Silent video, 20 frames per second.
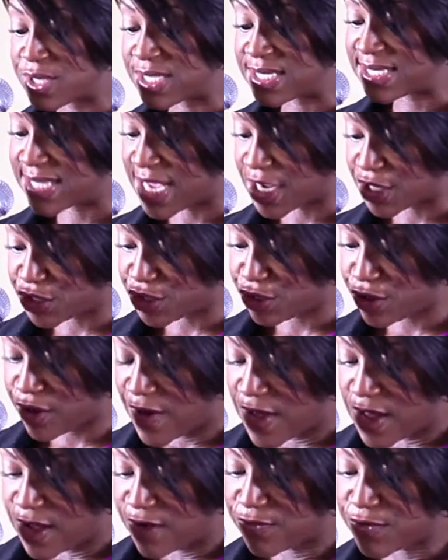sector
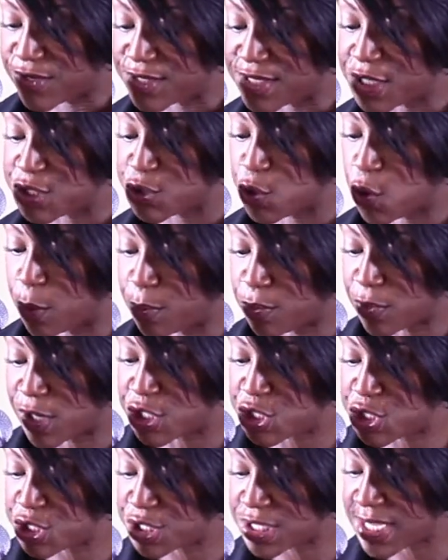for such
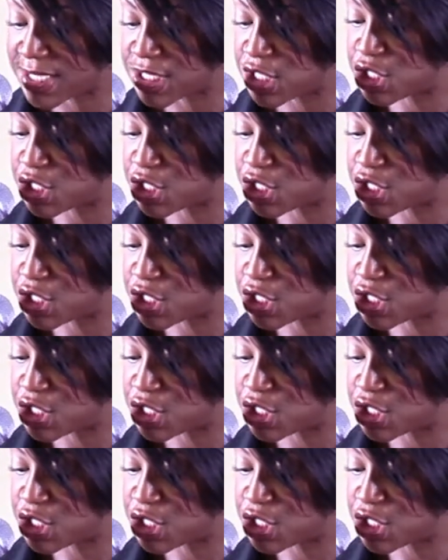corporations as